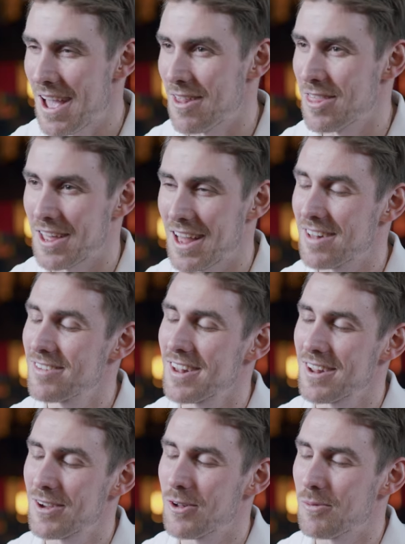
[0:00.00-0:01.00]
anything else
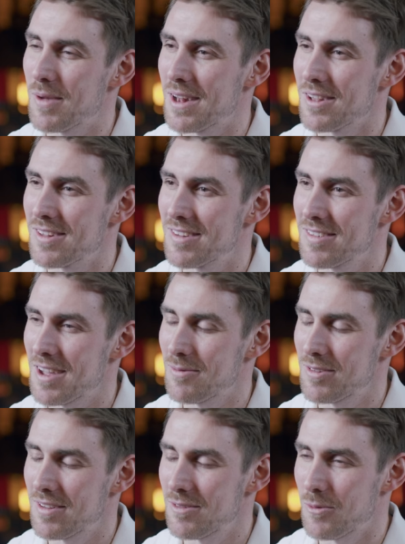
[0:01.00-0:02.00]
than a gold medal these
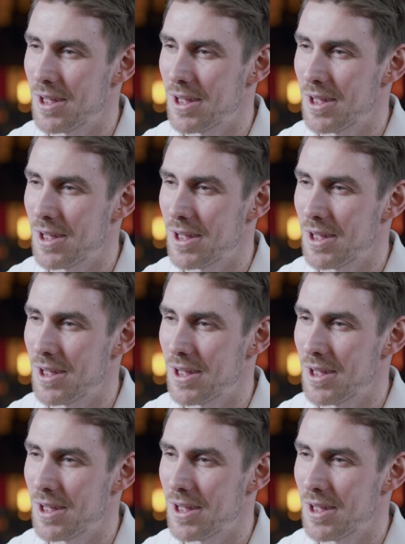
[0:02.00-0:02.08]
times as